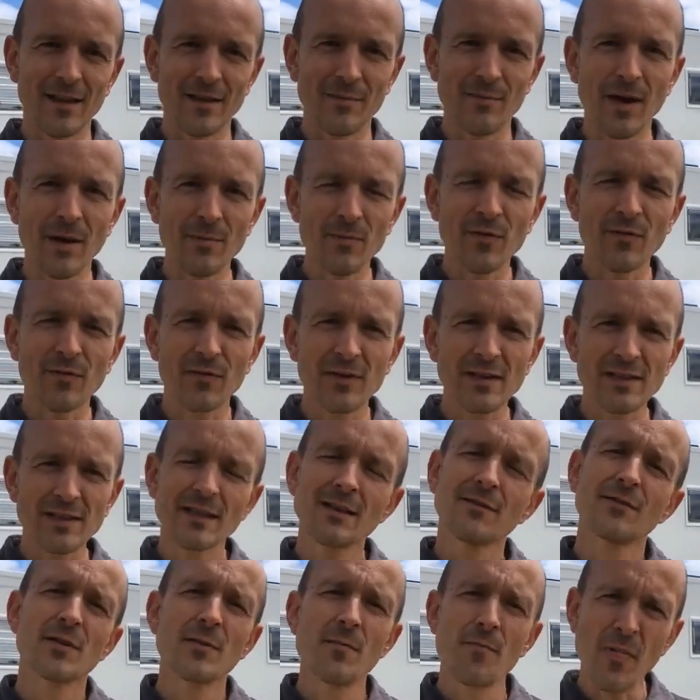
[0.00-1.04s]
The MIMO-3 is
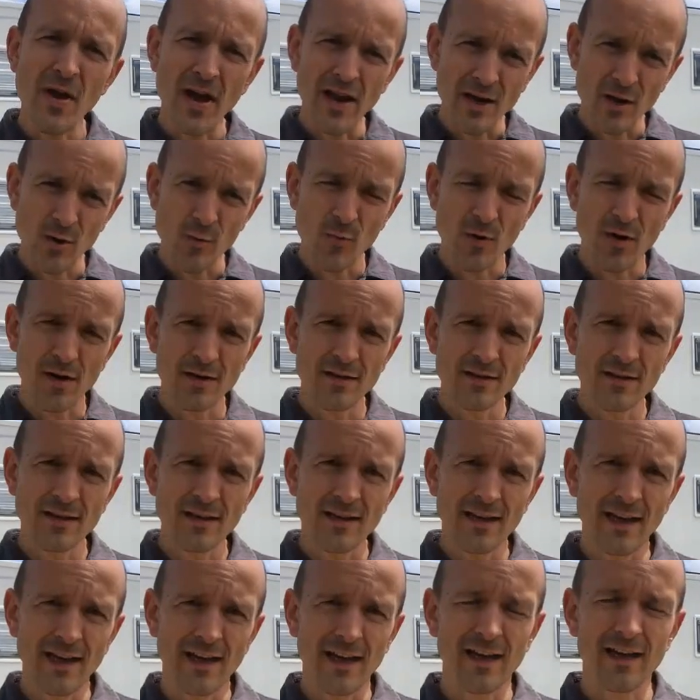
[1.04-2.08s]
even a better one,
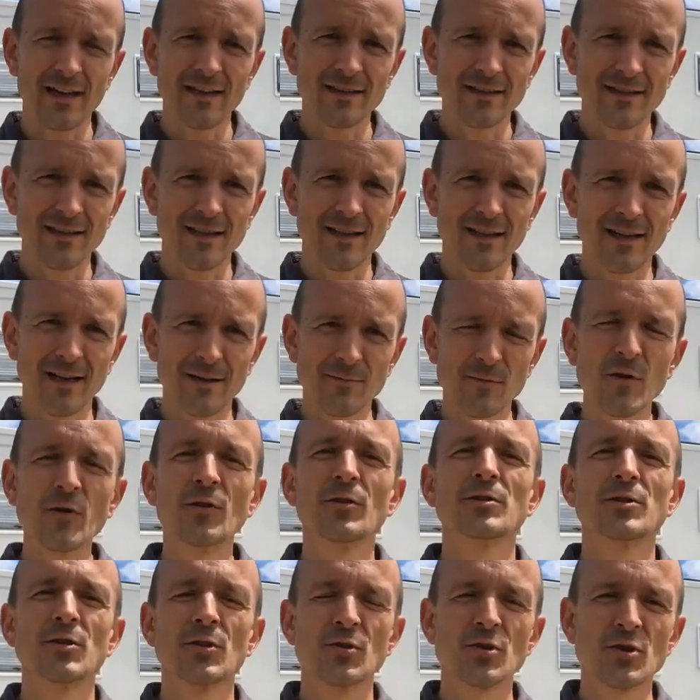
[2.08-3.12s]
and I'm
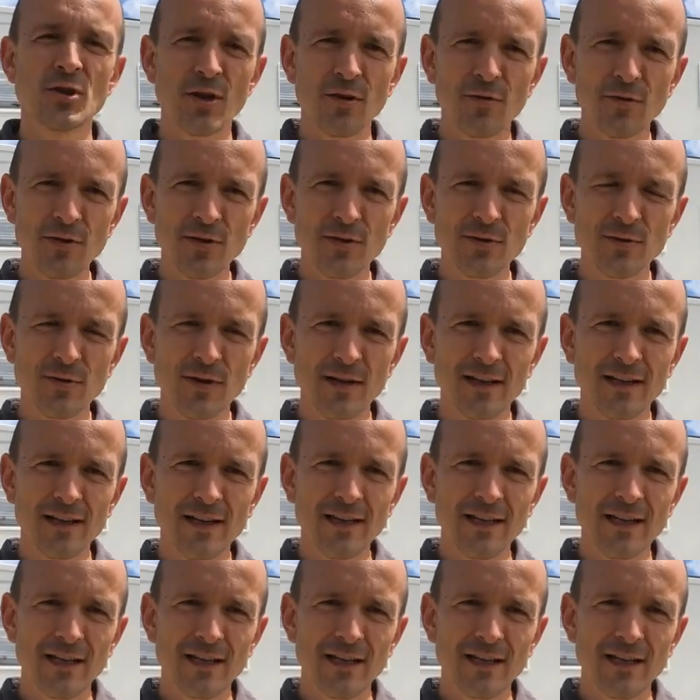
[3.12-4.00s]
going to show you